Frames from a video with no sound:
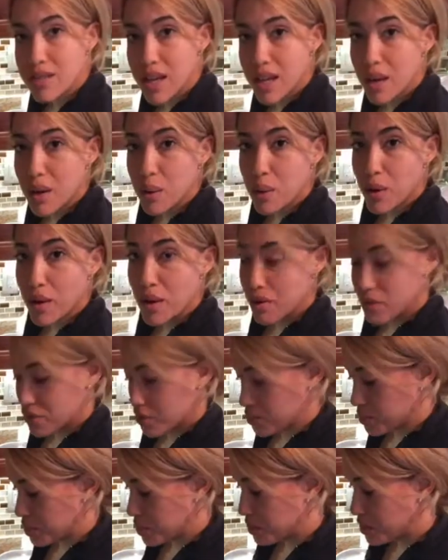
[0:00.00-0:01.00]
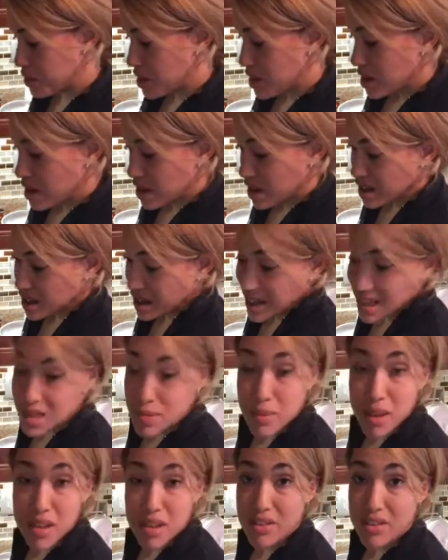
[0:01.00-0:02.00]
take away from you. And that's
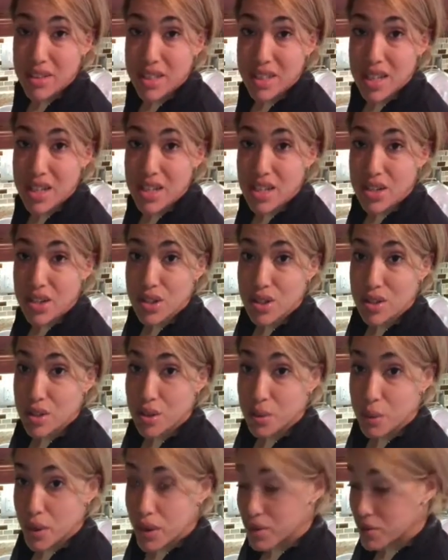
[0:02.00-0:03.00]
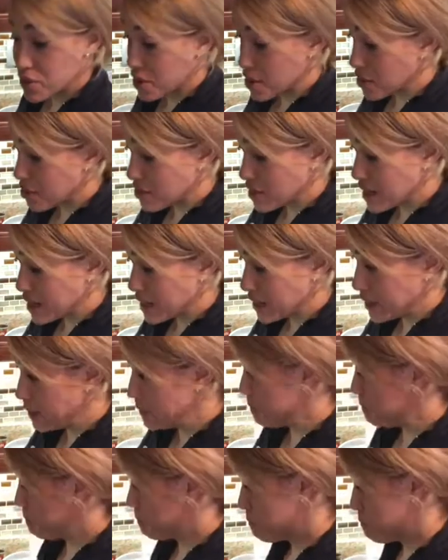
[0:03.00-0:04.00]
my invitation to you. If you're ready
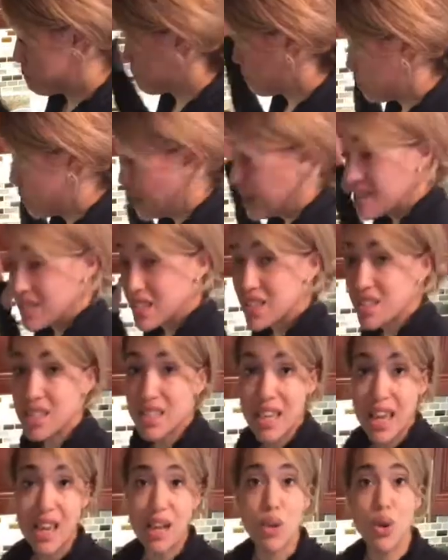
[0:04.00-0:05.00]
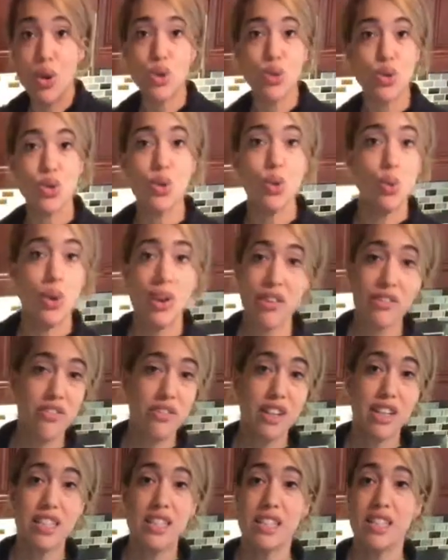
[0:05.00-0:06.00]
to say no to quick
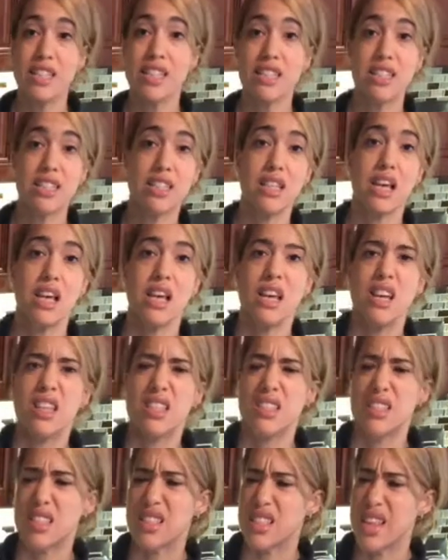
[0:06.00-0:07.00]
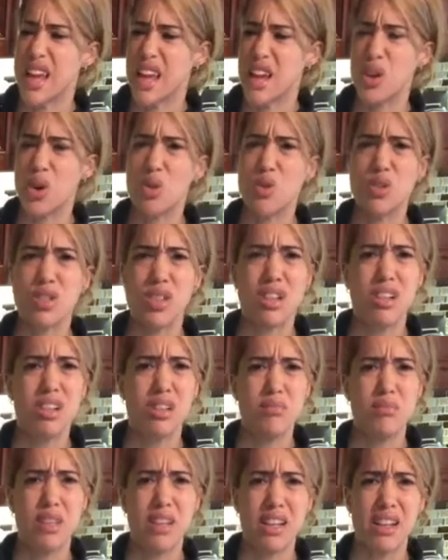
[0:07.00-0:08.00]
fixes, to say no to
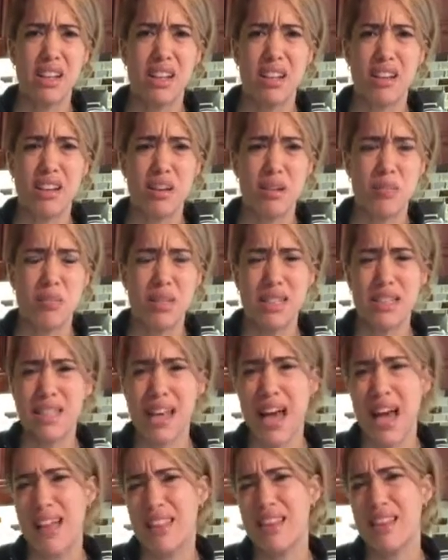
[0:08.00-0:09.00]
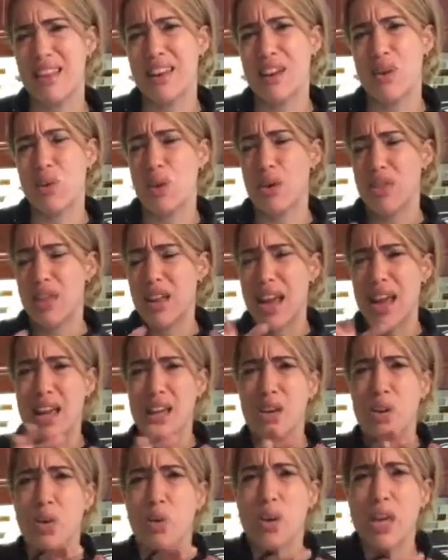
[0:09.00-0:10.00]
limited mentality, or that I
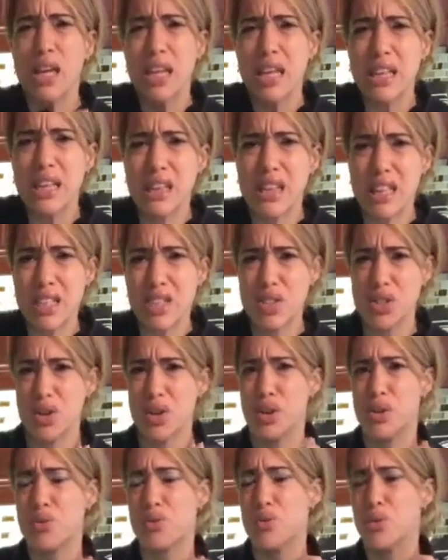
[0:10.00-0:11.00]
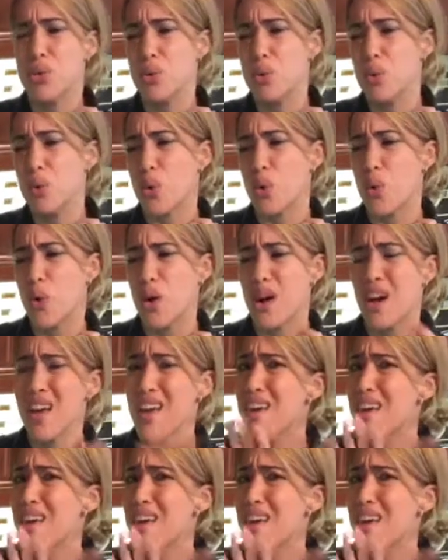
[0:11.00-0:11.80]
can only eat this certain food, or